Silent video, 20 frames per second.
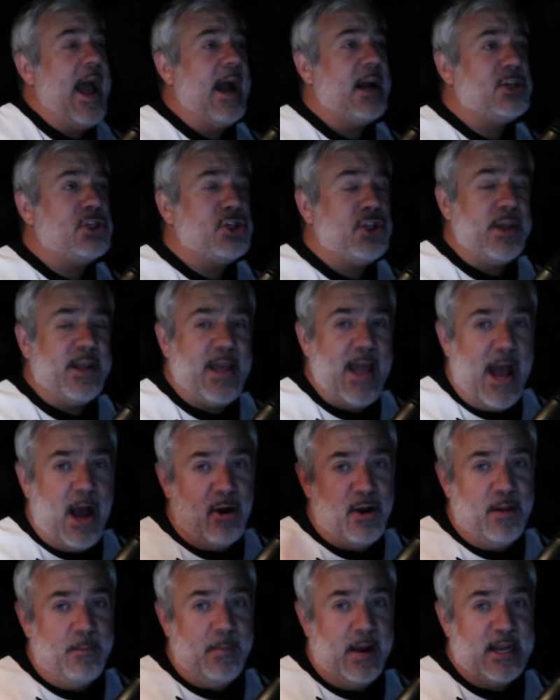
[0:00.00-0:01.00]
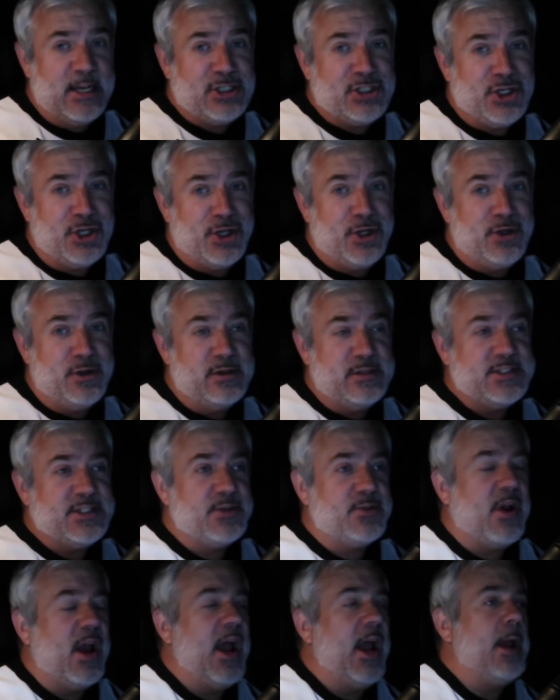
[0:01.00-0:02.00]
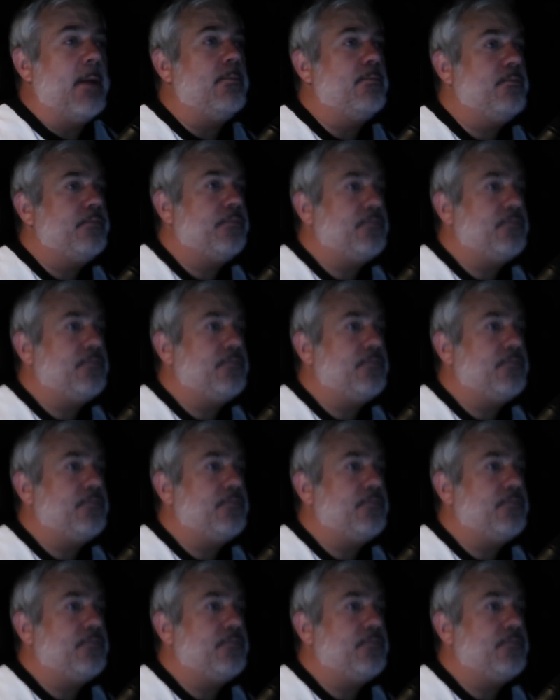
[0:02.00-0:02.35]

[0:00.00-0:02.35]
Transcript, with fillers: actually counted my shiz, okay?